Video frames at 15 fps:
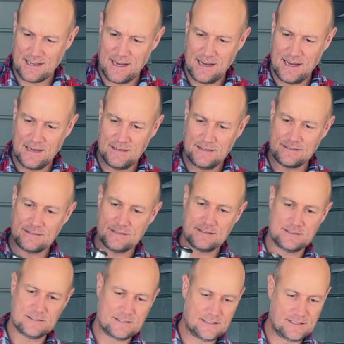and
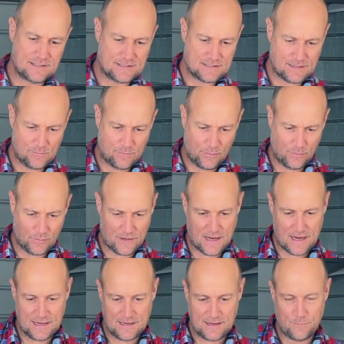she's bought
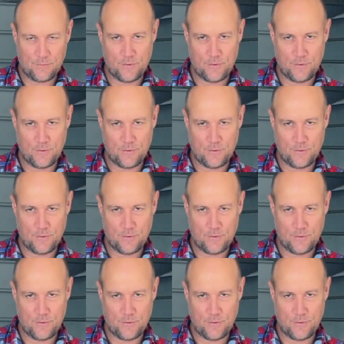a